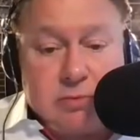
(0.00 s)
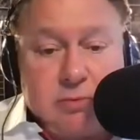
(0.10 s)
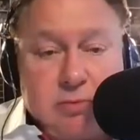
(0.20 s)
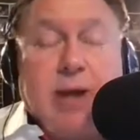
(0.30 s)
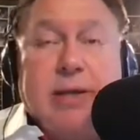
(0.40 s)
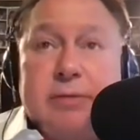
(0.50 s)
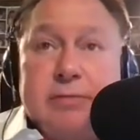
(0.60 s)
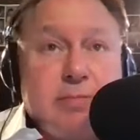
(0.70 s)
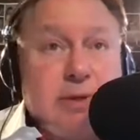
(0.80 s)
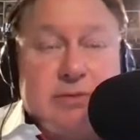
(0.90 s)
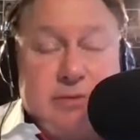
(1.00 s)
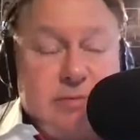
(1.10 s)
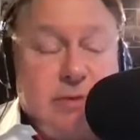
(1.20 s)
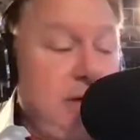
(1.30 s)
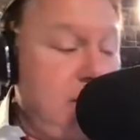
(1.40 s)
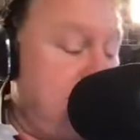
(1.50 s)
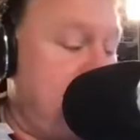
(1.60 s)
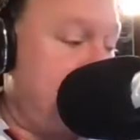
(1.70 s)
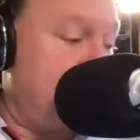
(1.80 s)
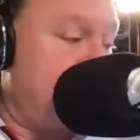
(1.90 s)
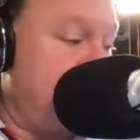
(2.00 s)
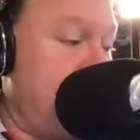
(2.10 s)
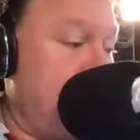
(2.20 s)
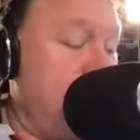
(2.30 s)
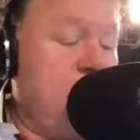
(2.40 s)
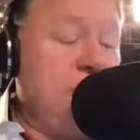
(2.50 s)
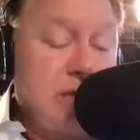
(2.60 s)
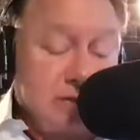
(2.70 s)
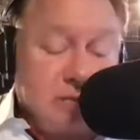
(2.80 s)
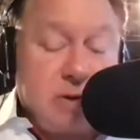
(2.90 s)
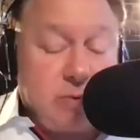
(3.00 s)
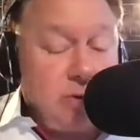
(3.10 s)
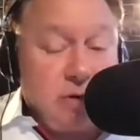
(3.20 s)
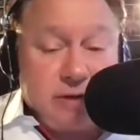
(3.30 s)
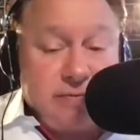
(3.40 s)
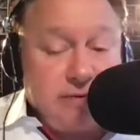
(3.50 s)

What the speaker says: Right, but it is difficult, and that's why we're looking.